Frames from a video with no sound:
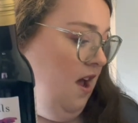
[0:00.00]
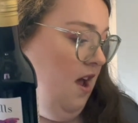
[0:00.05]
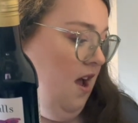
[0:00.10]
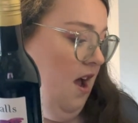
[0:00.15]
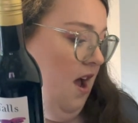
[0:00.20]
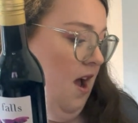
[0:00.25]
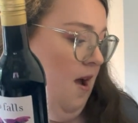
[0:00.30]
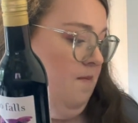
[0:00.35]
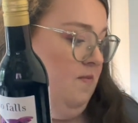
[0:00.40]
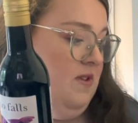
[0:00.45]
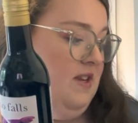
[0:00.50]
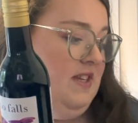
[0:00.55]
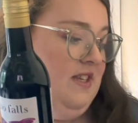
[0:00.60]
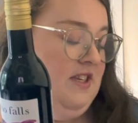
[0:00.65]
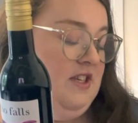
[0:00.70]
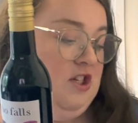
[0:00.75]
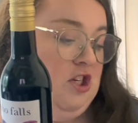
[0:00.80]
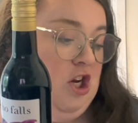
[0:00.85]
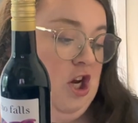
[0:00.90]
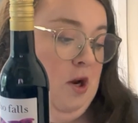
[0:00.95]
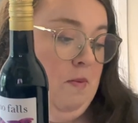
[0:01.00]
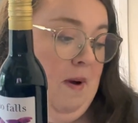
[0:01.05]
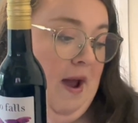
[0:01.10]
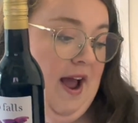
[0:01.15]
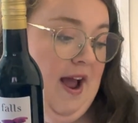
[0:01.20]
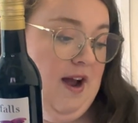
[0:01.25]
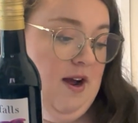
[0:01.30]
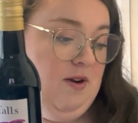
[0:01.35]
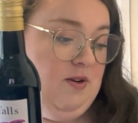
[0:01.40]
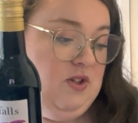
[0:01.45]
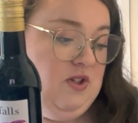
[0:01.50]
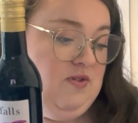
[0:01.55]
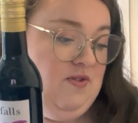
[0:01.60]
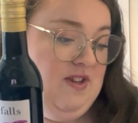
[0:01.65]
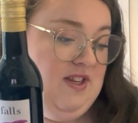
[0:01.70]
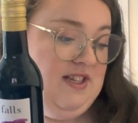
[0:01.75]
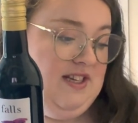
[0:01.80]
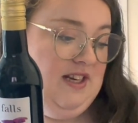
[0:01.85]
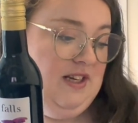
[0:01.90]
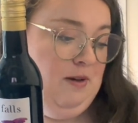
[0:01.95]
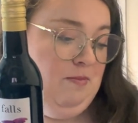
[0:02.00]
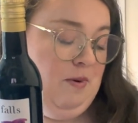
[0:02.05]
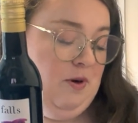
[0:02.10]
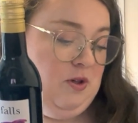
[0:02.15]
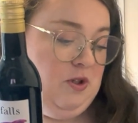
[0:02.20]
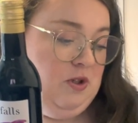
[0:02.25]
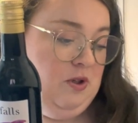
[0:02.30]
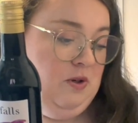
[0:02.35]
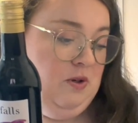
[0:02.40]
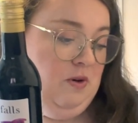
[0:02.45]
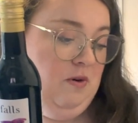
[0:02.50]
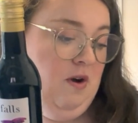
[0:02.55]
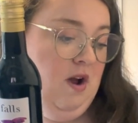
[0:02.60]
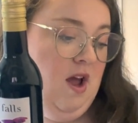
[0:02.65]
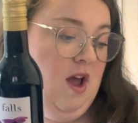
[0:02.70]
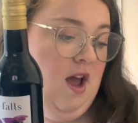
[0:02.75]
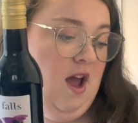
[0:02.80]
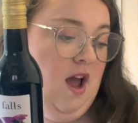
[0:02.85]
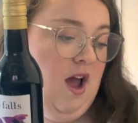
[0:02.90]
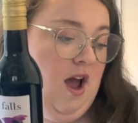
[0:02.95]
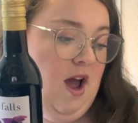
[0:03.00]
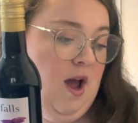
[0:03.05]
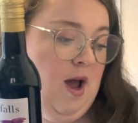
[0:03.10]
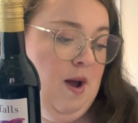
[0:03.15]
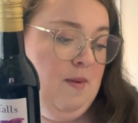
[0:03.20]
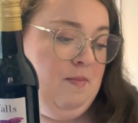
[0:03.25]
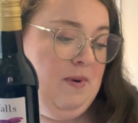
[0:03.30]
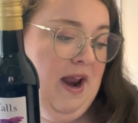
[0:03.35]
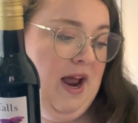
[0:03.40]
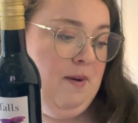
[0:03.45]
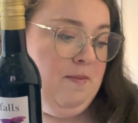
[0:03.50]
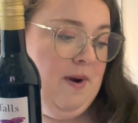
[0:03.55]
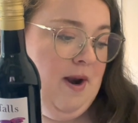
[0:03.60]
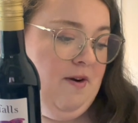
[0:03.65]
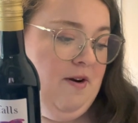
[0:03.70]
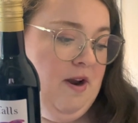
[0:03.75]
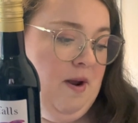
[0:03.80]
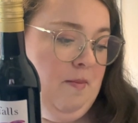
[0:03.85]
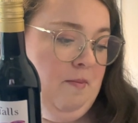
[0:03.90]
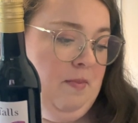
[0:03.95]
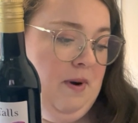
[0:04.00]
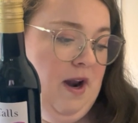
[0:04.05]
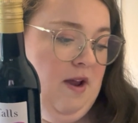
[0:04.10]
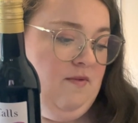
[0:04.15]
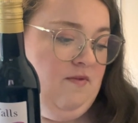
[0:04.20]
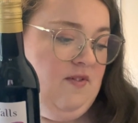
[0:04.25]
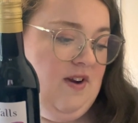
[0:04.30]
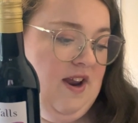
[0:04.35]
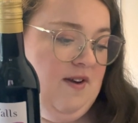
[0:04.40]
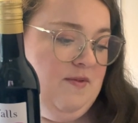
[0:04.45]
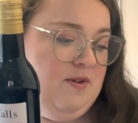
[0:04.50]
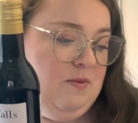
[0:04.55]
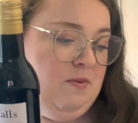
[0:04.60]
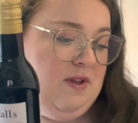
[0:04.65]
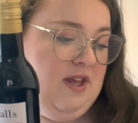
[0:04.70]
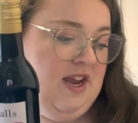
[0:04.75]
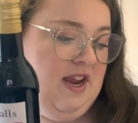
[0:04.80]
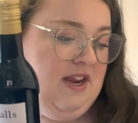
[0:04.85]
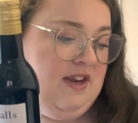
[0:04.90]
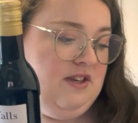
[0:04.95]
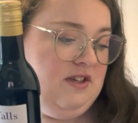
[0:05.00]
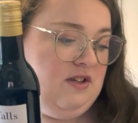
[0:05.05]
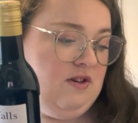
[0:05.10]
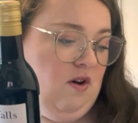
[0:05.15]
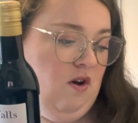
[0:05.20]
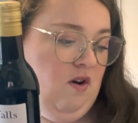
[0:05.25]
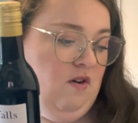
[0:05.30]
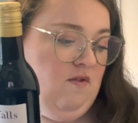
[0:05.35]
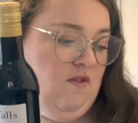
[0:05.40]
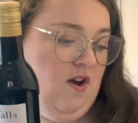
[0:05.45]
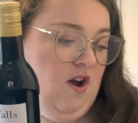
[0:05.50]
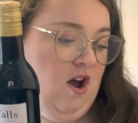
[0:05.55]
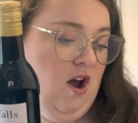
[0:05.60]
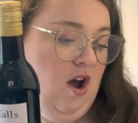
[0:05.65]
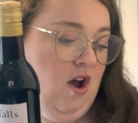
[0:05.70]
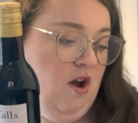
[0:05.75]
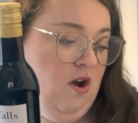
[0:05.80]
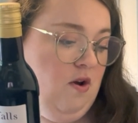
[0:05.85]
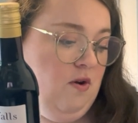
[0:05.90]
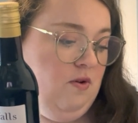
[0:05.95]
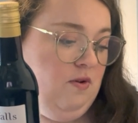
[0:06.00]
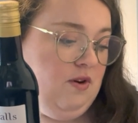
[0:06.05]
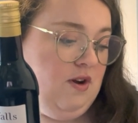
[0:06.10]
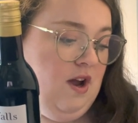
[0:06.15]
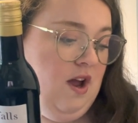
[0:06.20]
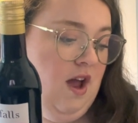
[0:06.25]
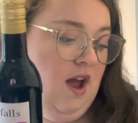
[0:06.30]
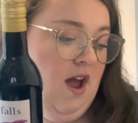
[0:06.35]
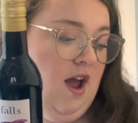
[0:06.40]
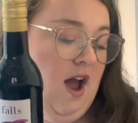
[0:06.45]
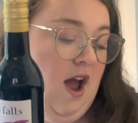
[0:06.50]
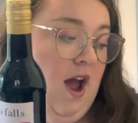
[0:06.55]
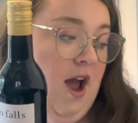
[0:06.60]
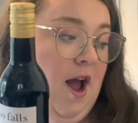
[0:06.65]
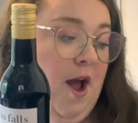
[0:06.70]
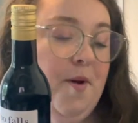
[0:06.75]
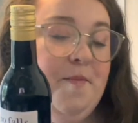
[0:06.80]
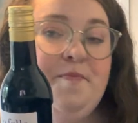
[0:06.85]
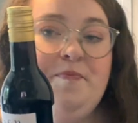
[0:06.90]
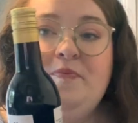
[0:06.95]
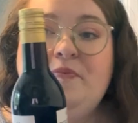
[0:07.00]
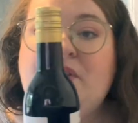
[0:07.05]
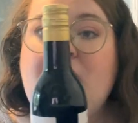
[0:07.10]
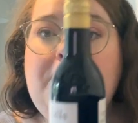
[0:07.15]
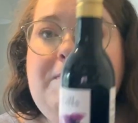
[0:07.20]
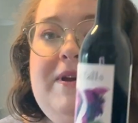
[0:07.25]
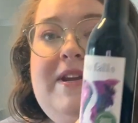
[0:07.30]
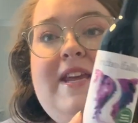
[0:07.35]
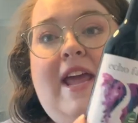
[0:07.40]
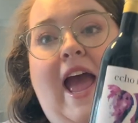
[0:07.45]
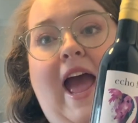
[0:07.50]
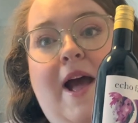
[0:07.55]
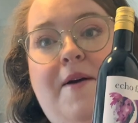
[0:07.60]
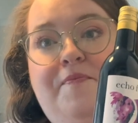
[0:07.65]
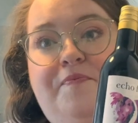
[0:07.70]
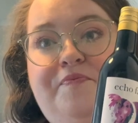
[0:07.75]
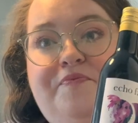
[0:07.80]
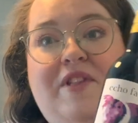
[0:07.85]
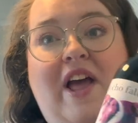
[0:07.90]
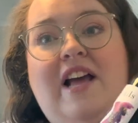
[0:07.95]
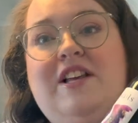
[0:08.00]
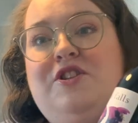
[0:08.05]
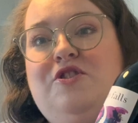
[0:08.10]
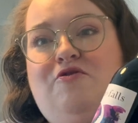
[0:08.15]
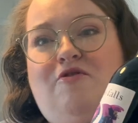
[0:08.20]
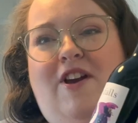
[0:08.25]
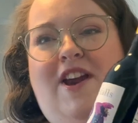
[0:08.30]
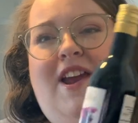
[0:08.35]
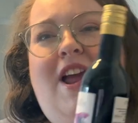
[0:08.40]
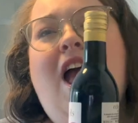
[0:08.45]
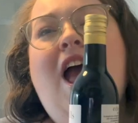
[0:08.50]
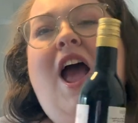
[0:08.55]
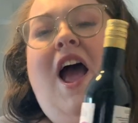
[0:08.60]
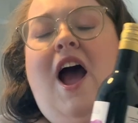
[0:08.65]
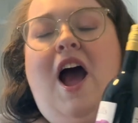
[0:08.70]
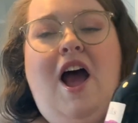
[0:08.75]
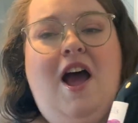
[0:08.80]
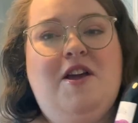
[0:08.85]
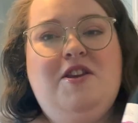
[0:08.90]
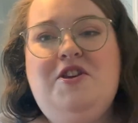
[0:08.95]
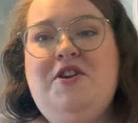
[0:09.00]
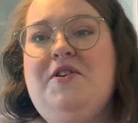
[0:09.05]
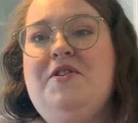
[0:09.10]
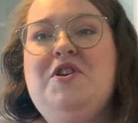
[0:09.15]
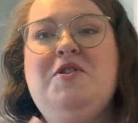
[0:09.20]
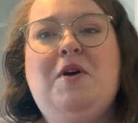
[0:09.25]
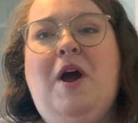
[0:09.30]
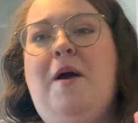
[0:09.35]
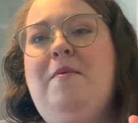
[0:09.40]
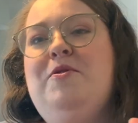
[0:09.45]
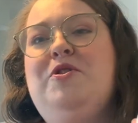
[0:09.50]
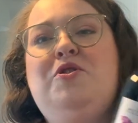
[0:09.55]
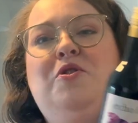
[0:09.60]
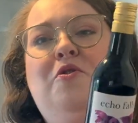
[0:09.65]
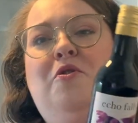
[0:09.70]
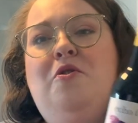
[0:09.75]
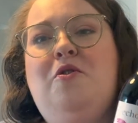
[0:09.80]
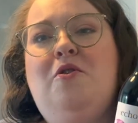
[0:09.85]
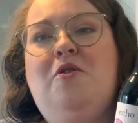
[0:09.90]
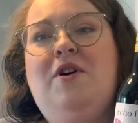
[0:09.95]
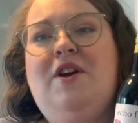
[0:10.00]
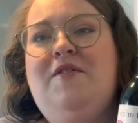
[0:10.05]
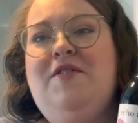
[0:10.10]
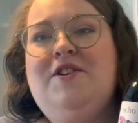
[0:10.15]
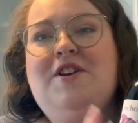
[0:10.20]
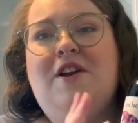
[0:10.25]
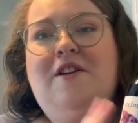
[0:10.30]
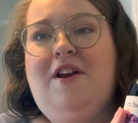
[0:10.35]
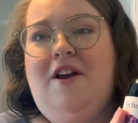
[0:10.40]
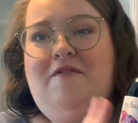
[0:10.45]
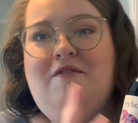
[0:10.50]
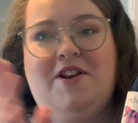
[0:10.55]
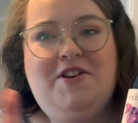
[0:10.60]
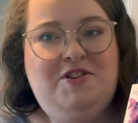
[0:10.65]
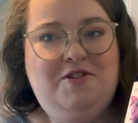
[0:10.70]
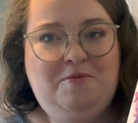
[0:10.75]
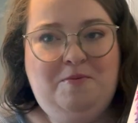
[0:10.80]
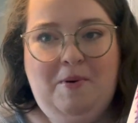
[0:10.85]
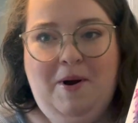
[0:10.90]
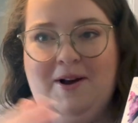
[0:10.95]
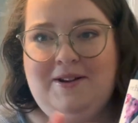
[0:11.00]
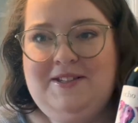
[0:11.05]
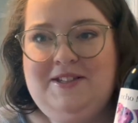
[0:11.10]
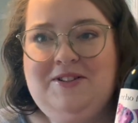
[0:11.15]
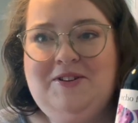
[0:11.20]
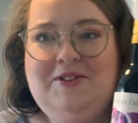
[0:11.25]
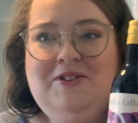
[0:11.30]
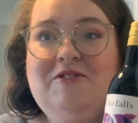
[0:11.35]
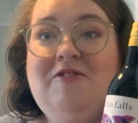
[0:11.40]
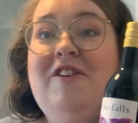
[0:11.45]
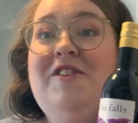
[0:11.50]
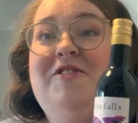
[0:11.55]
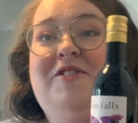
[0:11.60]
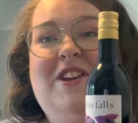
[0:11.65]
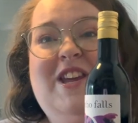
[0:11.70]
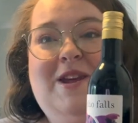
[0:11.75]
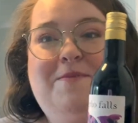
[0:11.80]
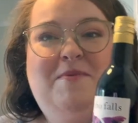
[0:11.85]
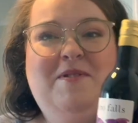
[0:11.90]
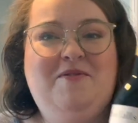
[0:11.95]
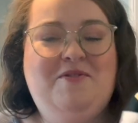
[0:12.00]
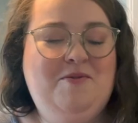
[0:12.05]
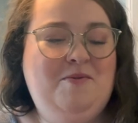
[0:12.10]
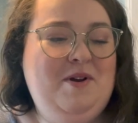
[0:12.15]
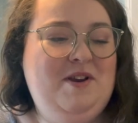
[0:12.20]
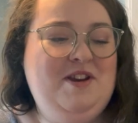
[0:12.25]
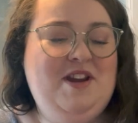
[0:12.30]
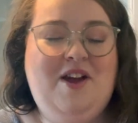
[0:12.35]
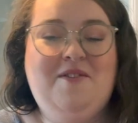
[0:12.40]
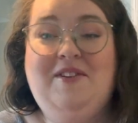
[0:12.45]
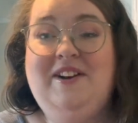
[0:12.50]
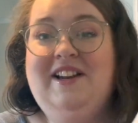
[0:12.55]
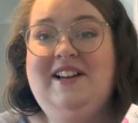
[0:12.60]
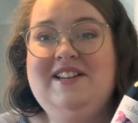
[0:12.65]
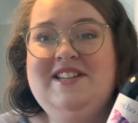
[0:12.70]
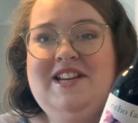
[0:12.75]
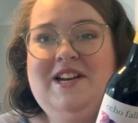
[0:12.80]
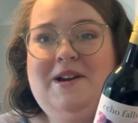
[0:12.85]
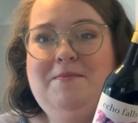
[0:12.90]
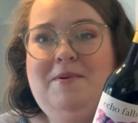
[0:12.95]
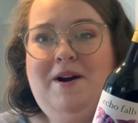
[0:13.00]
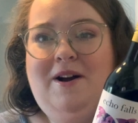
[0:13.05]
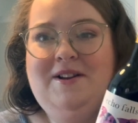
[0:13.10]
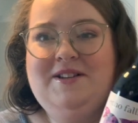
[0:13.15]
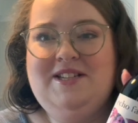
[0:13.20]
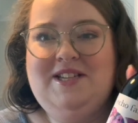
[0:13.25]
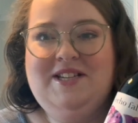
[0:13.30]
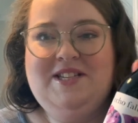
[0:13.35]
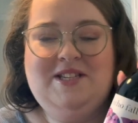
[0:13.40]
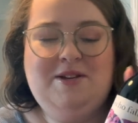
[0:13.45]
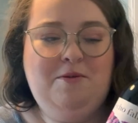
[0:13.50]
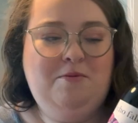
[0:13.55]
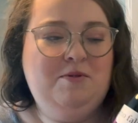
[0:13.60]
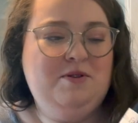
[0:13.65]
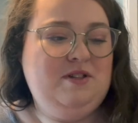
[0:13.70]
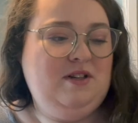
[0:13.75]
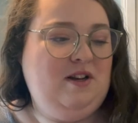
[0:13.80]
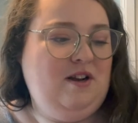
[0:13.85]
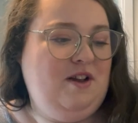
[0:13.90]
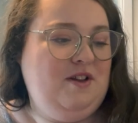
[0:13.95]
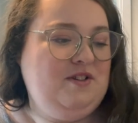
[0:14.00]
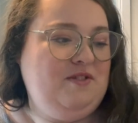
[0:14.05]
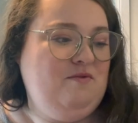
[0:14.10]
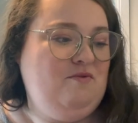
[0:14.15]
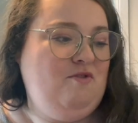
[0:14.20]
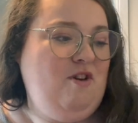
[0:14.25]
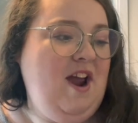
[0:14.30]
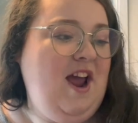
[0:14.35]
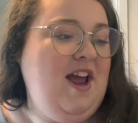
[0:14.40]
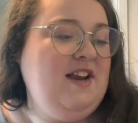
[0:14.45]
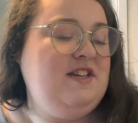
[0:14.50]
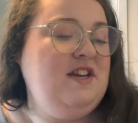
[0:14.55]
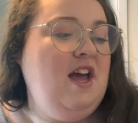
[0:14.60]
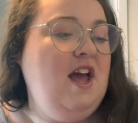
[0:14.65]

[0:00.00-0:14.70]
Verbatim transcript: Um, this is two pounds for this little bottle. Uh, blackberry and plum flavors with hints of oak. Um, but yeah, that's great. Uh, you, you, I'm sure if you don't like red, you'll pass this on to a friend or keep it for when you have a little dinner party and someone wants a glass of red.